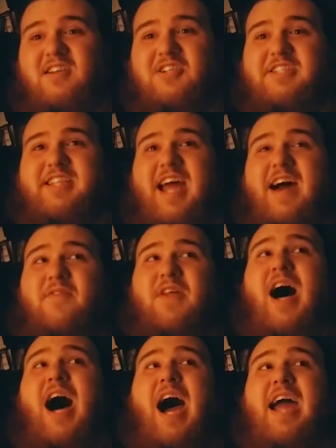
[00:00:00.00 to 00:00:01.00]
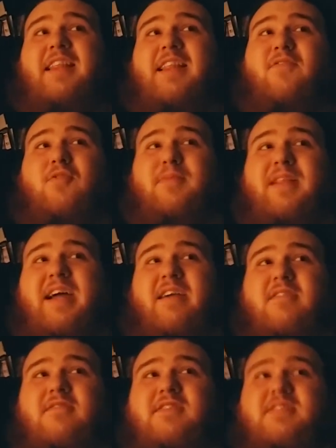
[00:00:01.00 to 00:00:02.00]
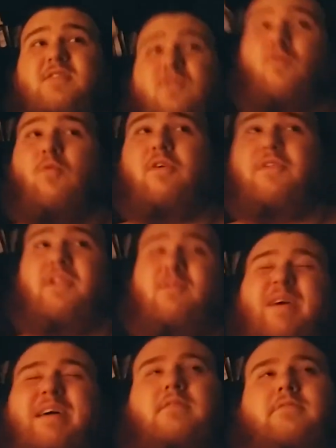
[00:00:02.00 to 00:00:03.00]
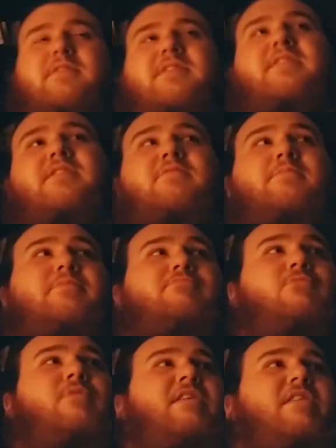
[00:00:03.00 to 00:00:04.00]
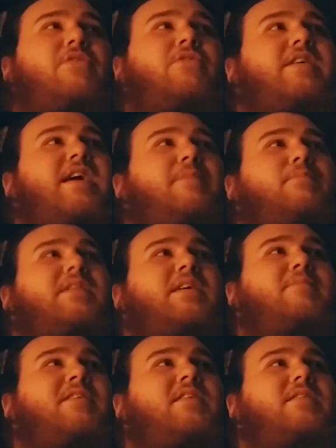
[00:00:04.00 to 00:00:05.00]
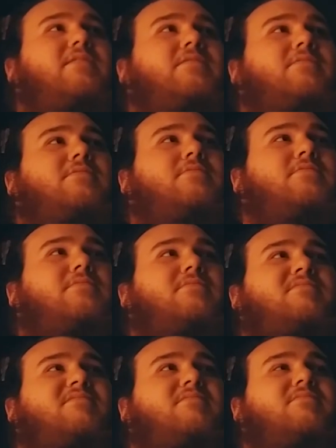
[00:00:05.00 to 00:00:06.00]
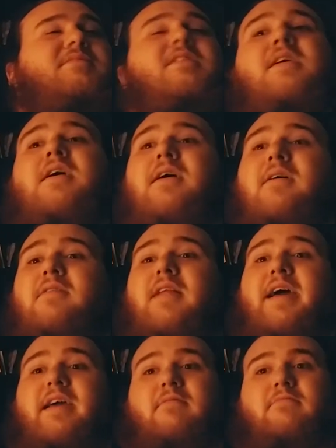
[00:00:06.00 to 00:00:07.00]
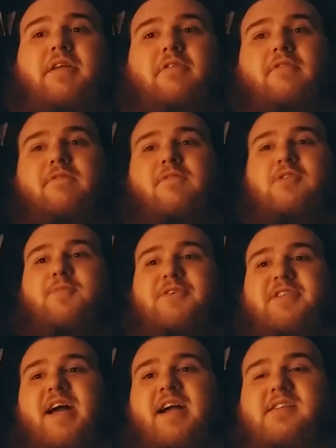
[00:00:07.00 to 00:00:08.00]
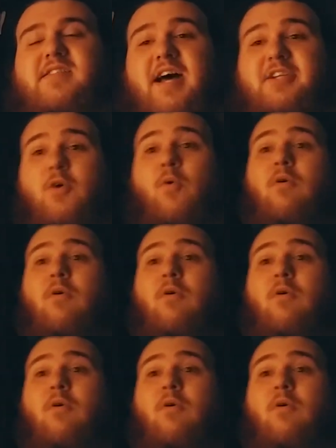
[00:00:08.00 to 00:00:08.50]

just have the high-level players order the... Well, of course, then this would require other gameplay mechanics thrown in, like, first-person hack and slash.